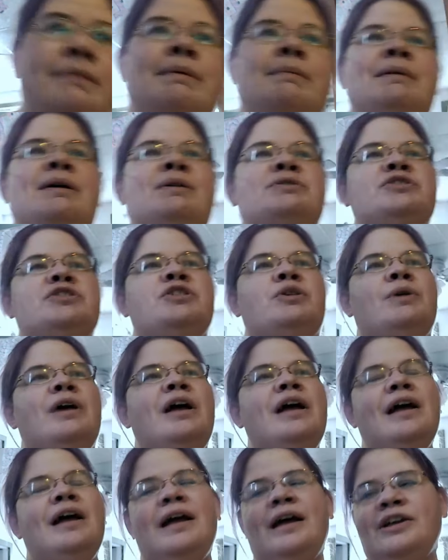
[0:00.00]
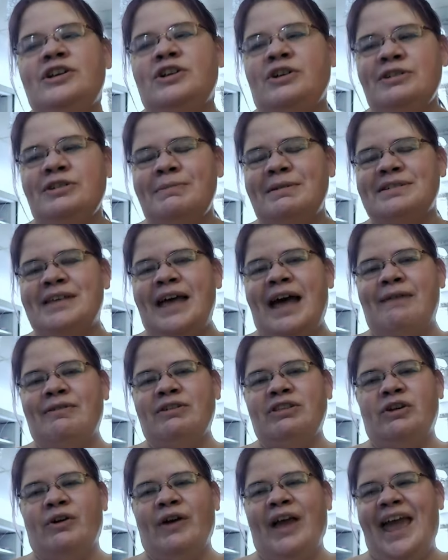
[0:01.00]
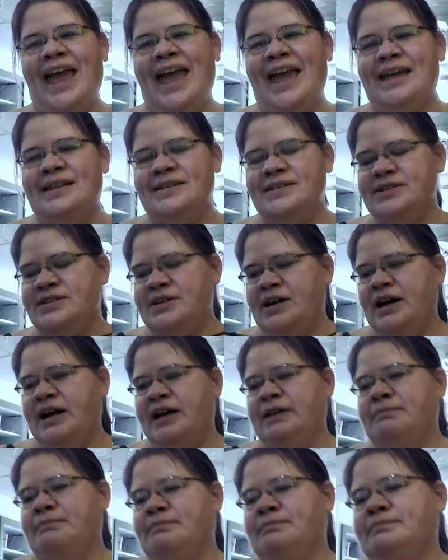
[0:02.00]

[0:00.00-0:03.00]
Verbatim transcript: my mouse too. He shows them as having their hands tied.